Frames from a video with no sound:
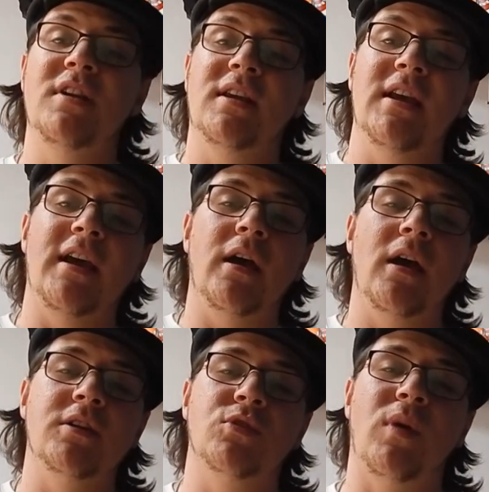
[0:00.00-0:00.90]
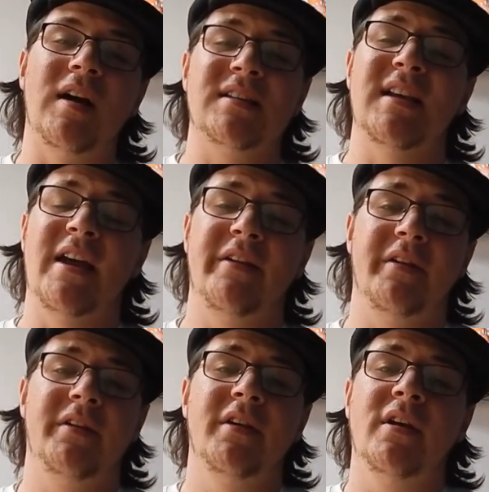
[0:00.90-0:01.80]
indicator is quite
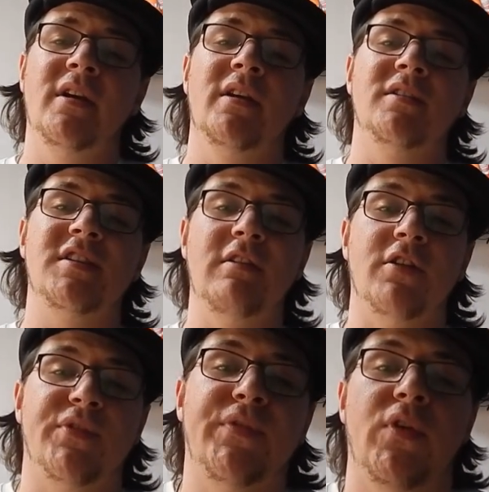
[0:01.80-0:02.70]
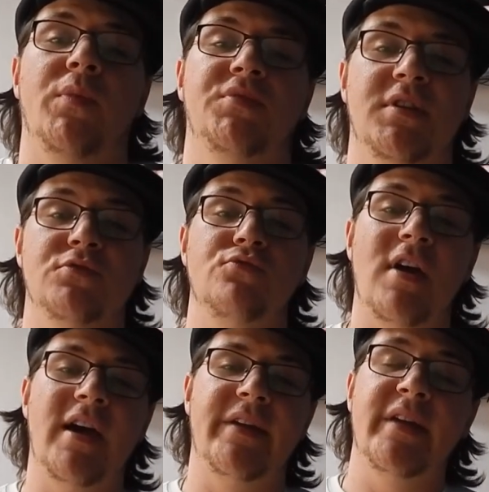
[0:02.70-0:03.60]
standard. 0 to 30%
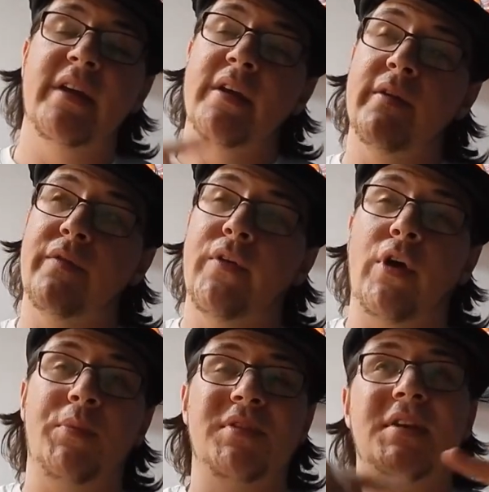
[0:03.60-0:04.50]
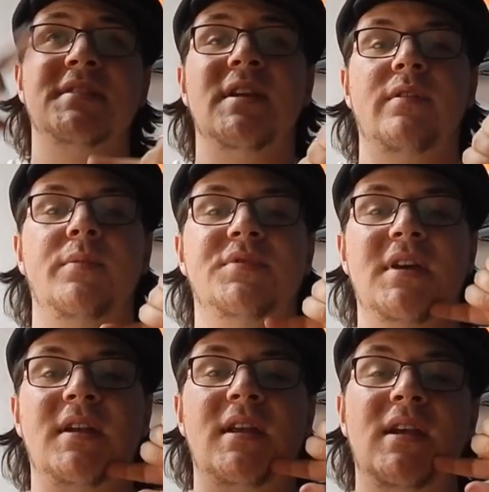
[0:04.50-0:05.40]
red, 30% to
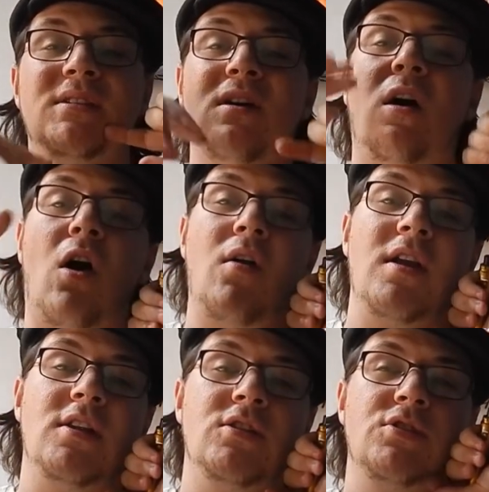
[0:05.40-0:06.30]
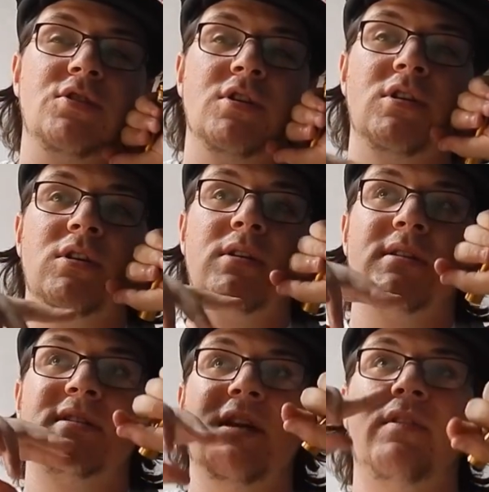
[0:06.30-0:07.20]
70% is orange,
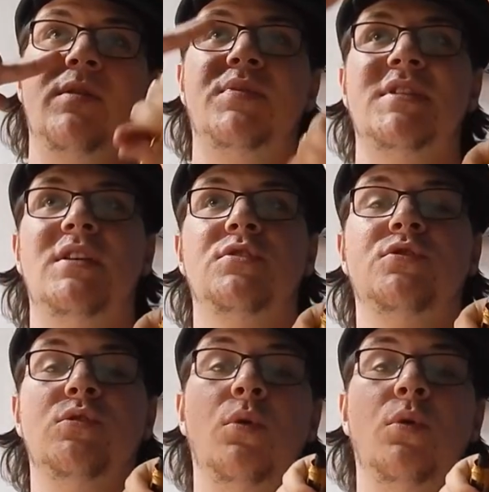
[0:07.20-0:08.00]
70% to